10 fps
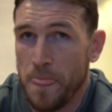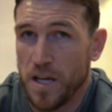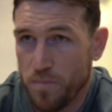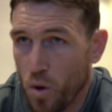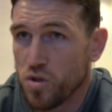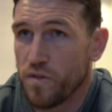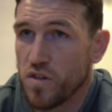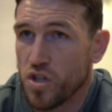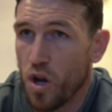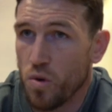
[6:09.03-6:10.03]

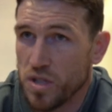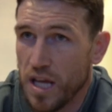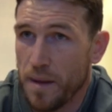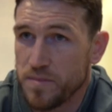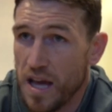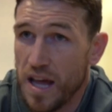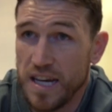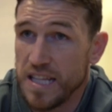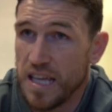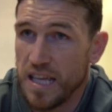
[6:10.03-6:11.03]
explosiveness to close the gap down,
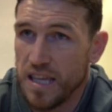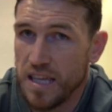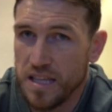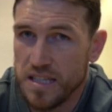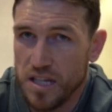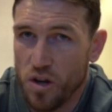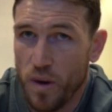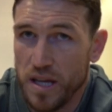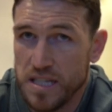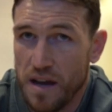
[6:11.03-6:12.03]
and he didn't
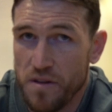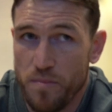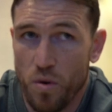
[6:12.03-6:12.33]
quite have it.